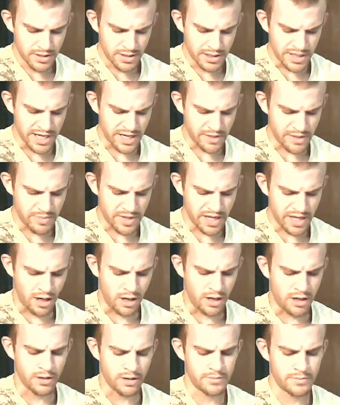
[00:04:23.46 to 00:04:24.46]
He had a big
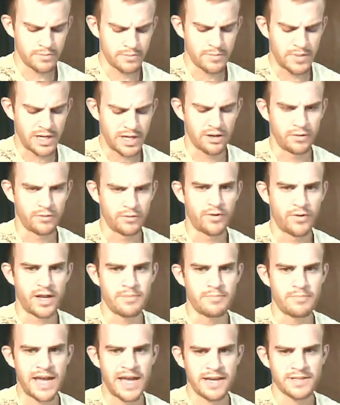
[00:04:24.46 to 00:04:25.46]
heart, my old
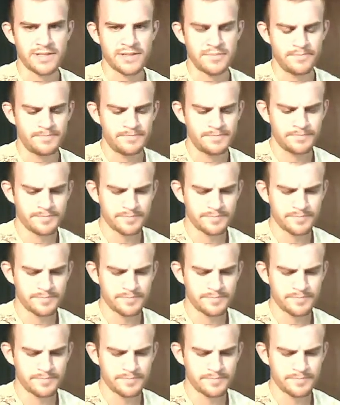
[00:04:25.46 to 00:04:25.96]
friend Maxim.